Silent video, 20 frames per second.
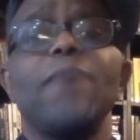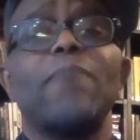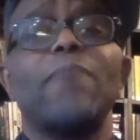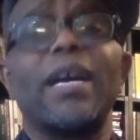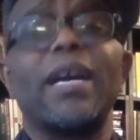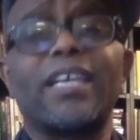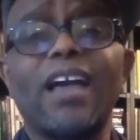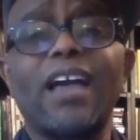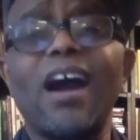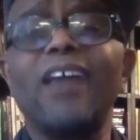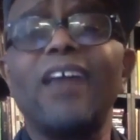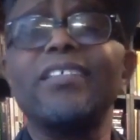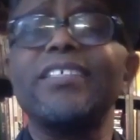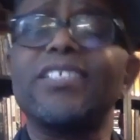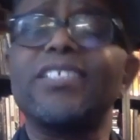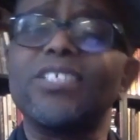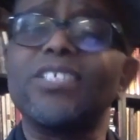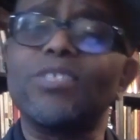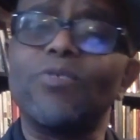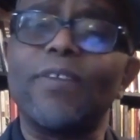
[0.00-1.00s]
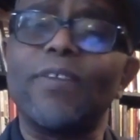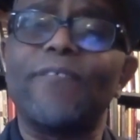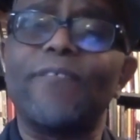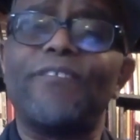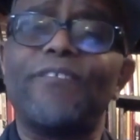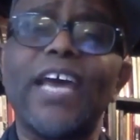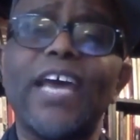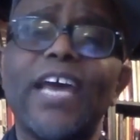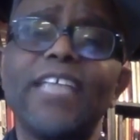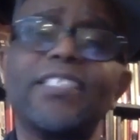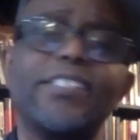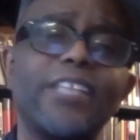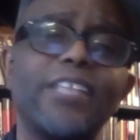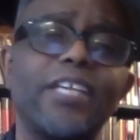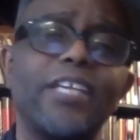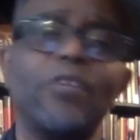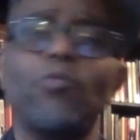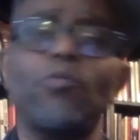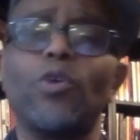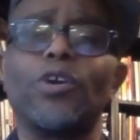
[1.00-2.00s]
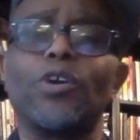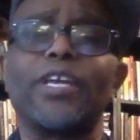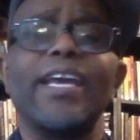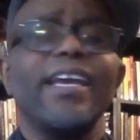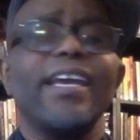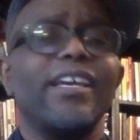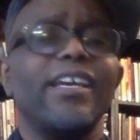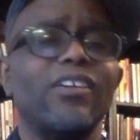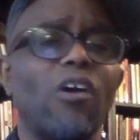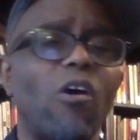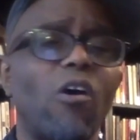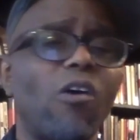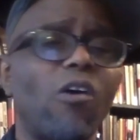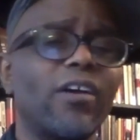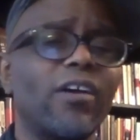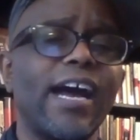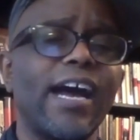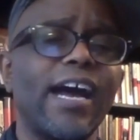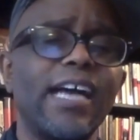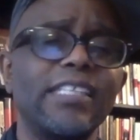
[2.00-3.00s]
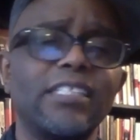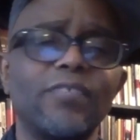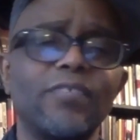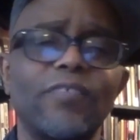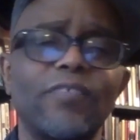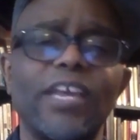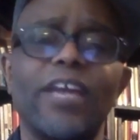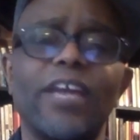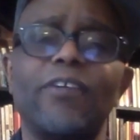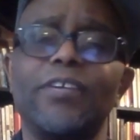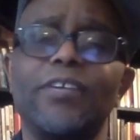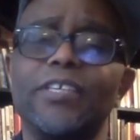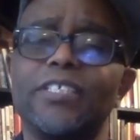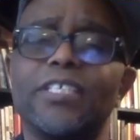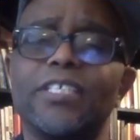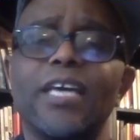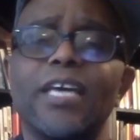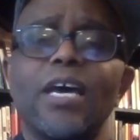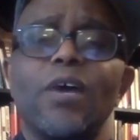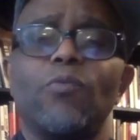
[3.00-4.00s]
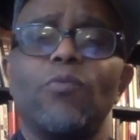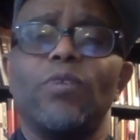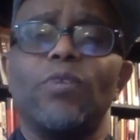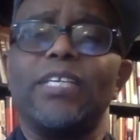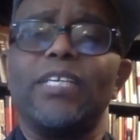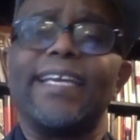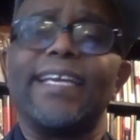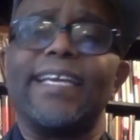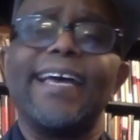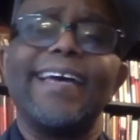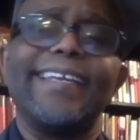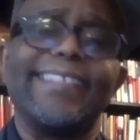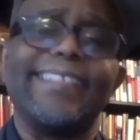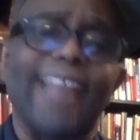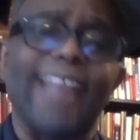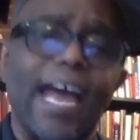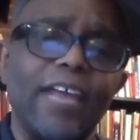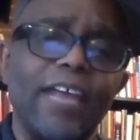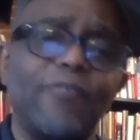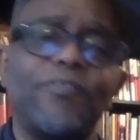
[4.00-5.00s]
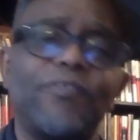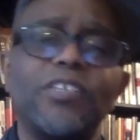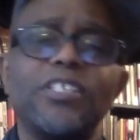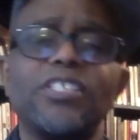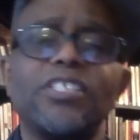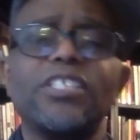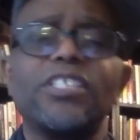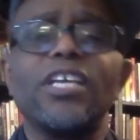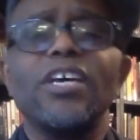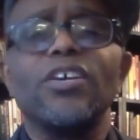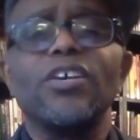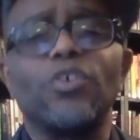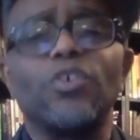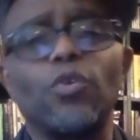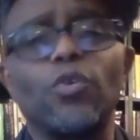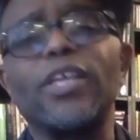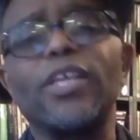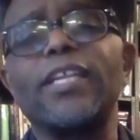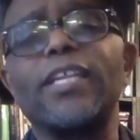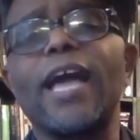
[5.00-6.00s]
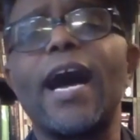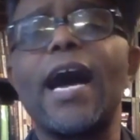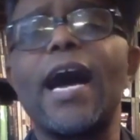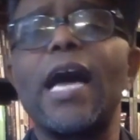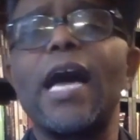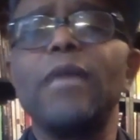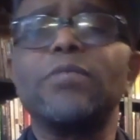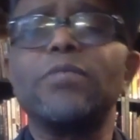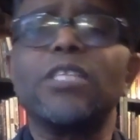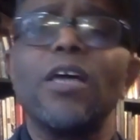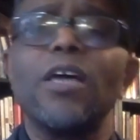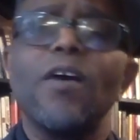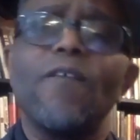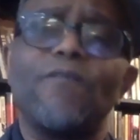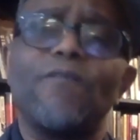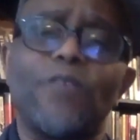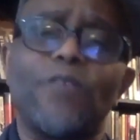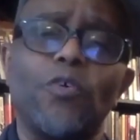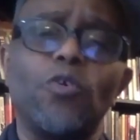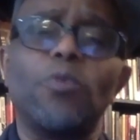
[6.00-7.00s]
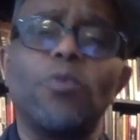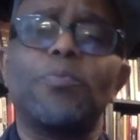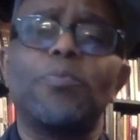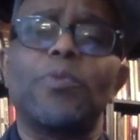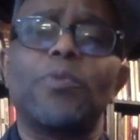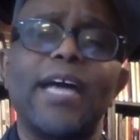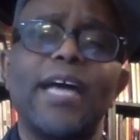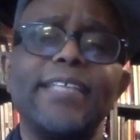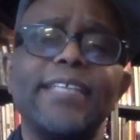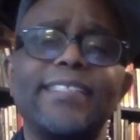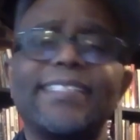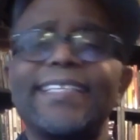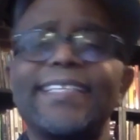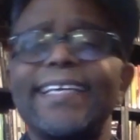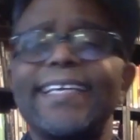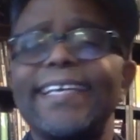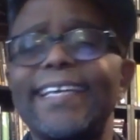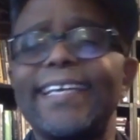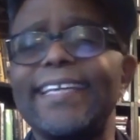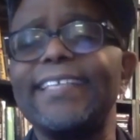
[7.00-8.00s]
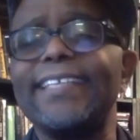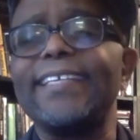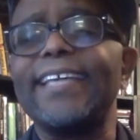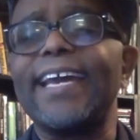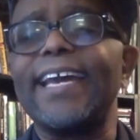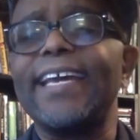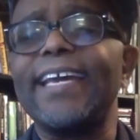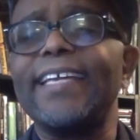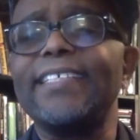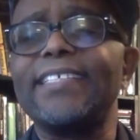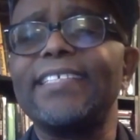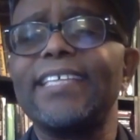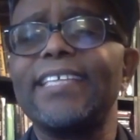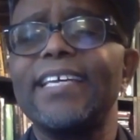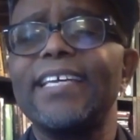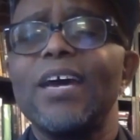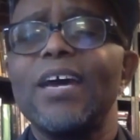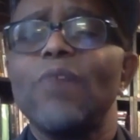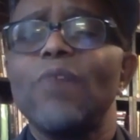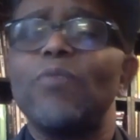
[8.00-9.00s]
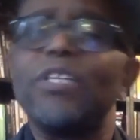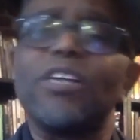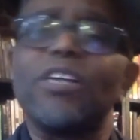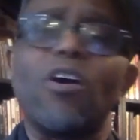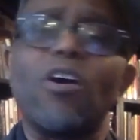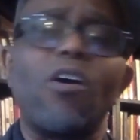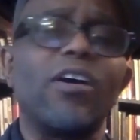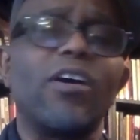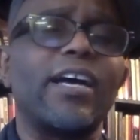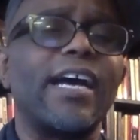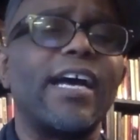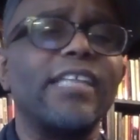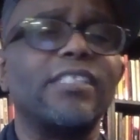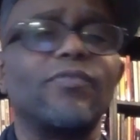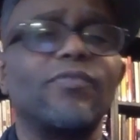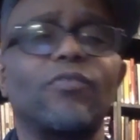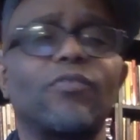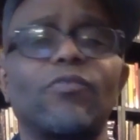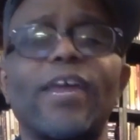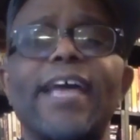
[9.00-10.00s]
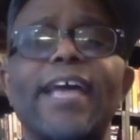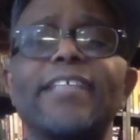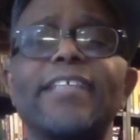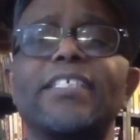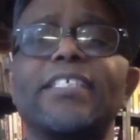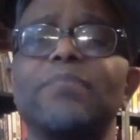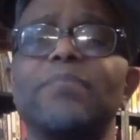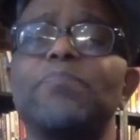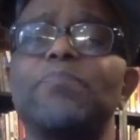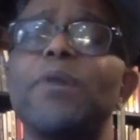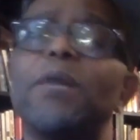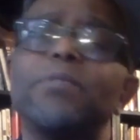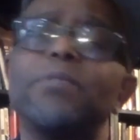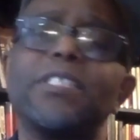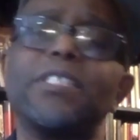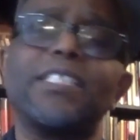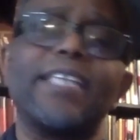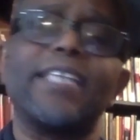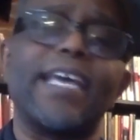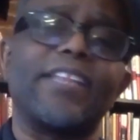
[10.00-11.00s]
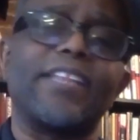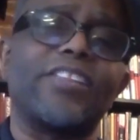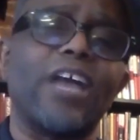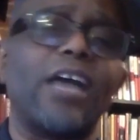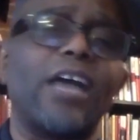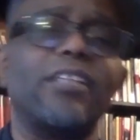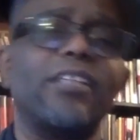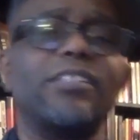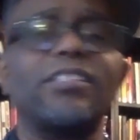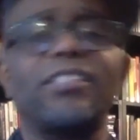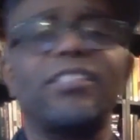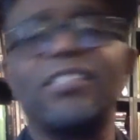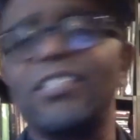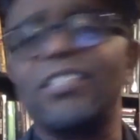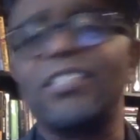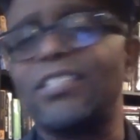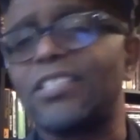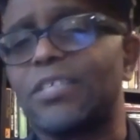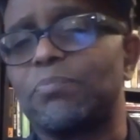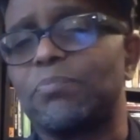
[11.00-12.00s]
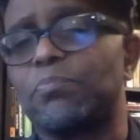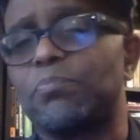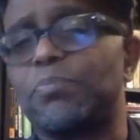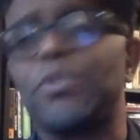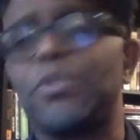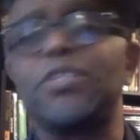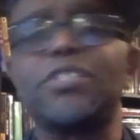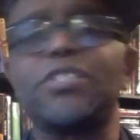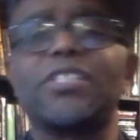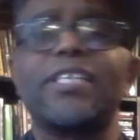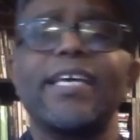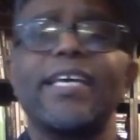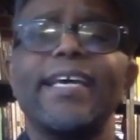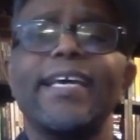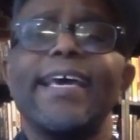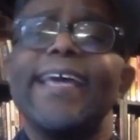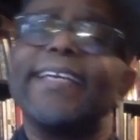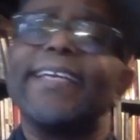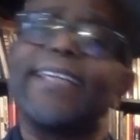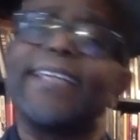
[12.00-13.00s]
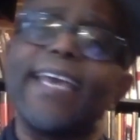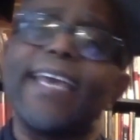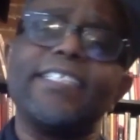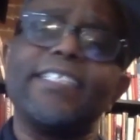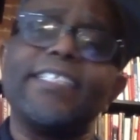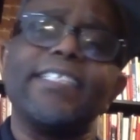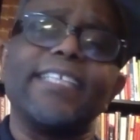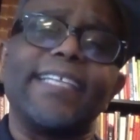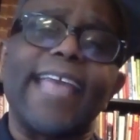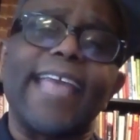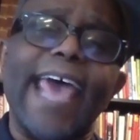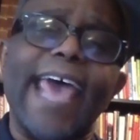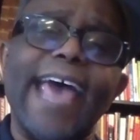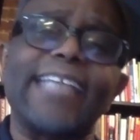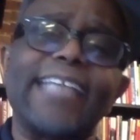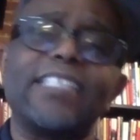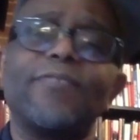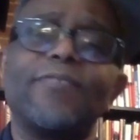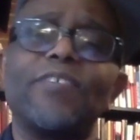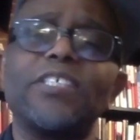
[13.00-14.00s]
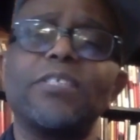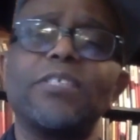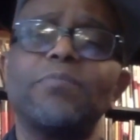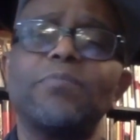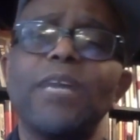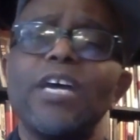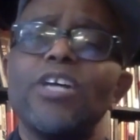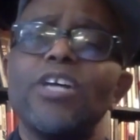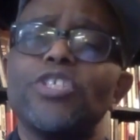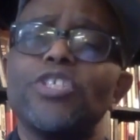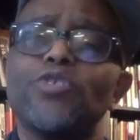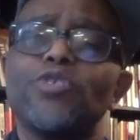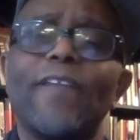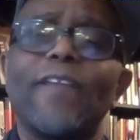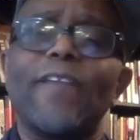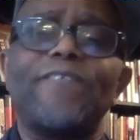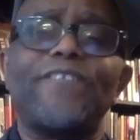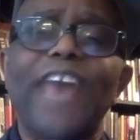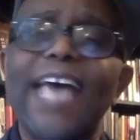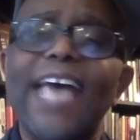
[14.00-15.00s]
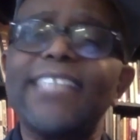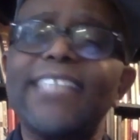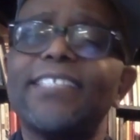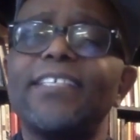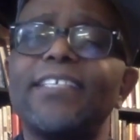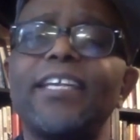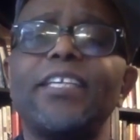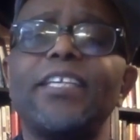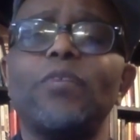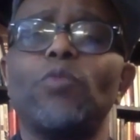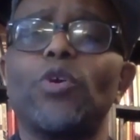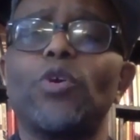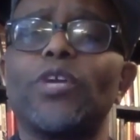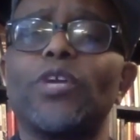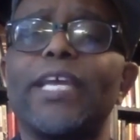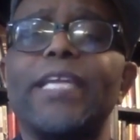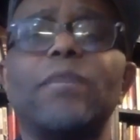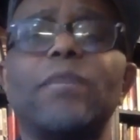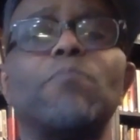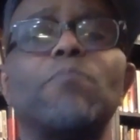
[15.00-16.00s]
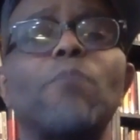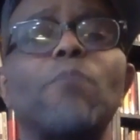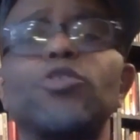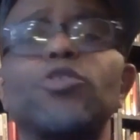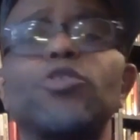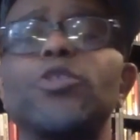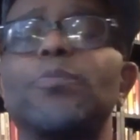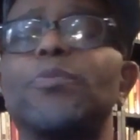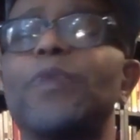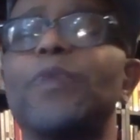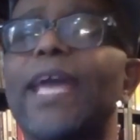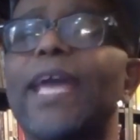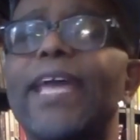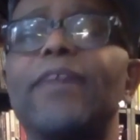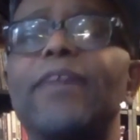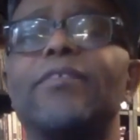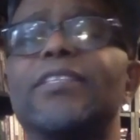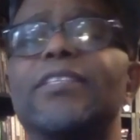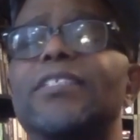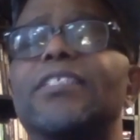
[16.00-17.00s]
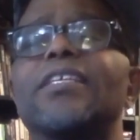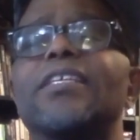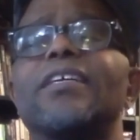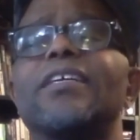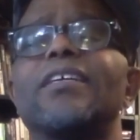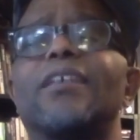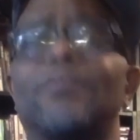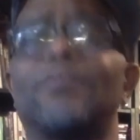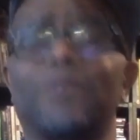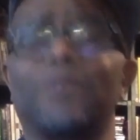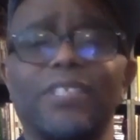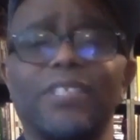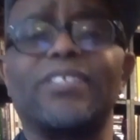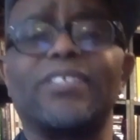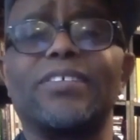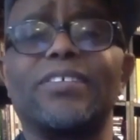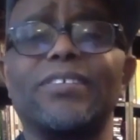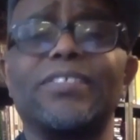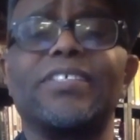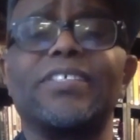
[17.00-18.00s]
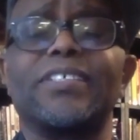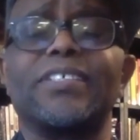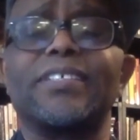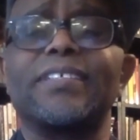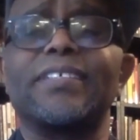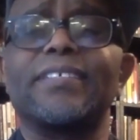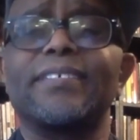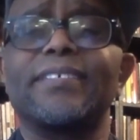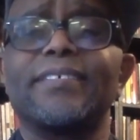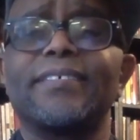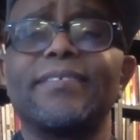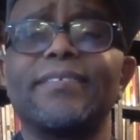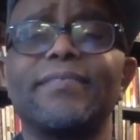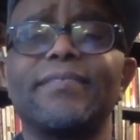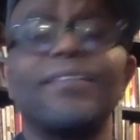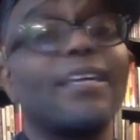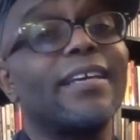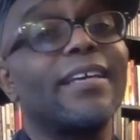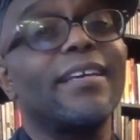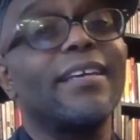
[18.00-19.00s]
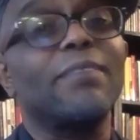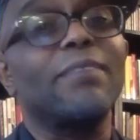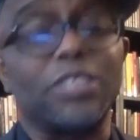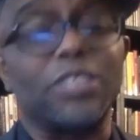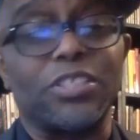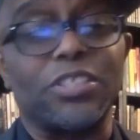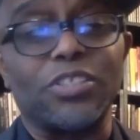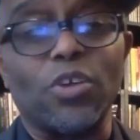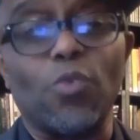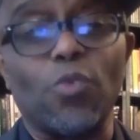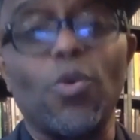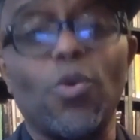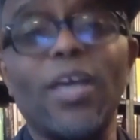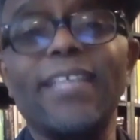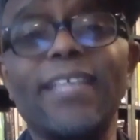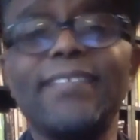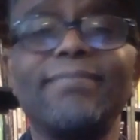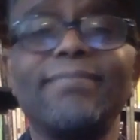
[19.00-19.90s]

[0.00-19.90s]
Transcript: My colleagues are doing fascinating work in all kinds of areas, winning NYFAs, Guggenheims, Fulbrights, NEAs, winning all kinds of grants and publishing anthologies and books, engaging in activism, doing fascinating work in multiple areas of research. But you know what?